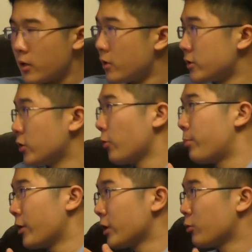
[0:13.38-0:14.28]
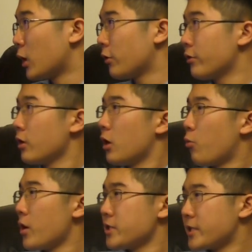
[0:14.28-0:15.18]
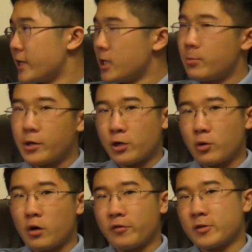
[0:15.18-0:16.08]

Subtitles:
So, building wealth, what's the key to building wealth,